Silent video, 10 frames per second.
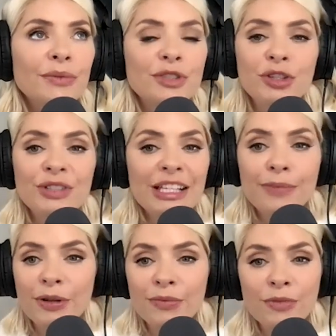duty,
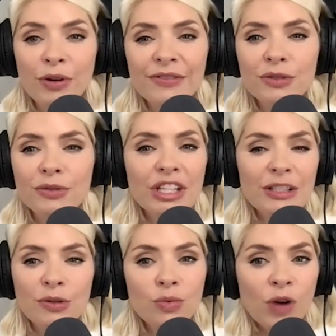but not even your duty,
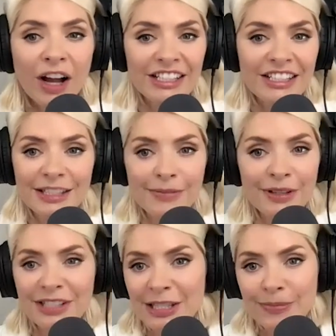it's your right to be
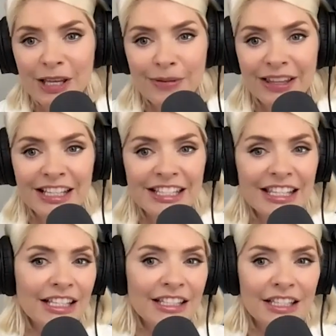able to speak about these
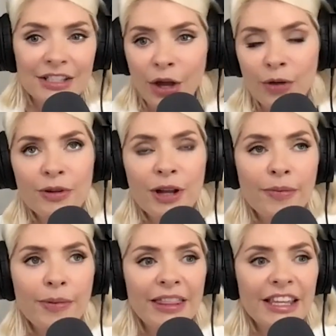things and to open up
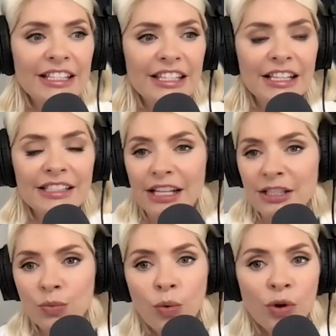about these things and to
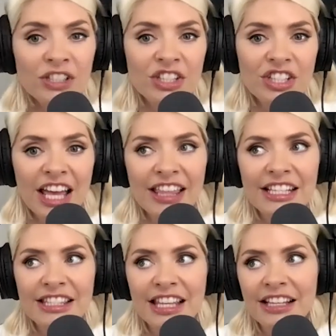want to share
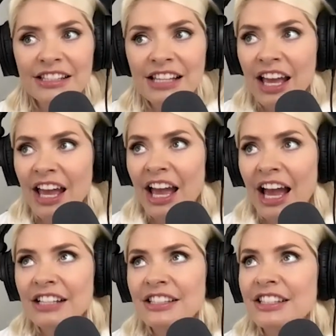these things
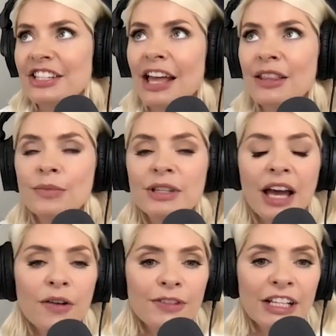and to share them
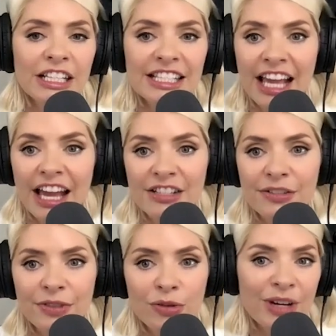without feeling scared
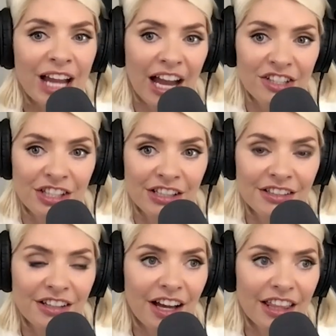of the
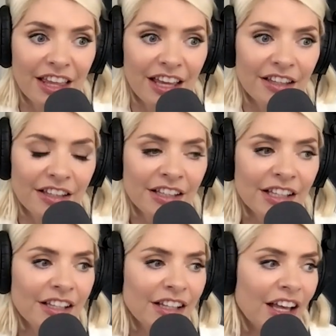reaction, I think.
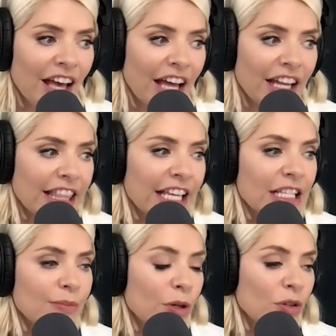And I think
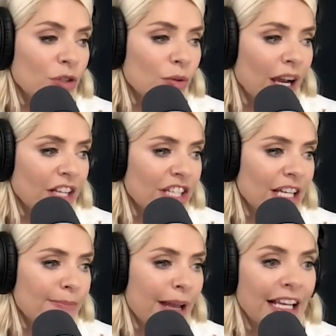it's because you're
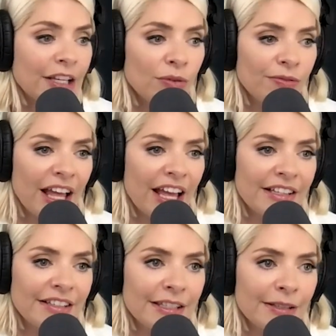actually peeling off
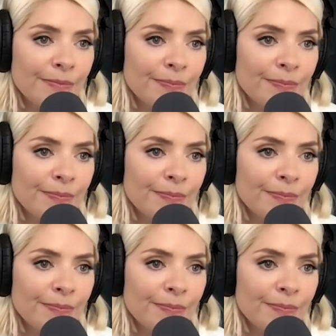layers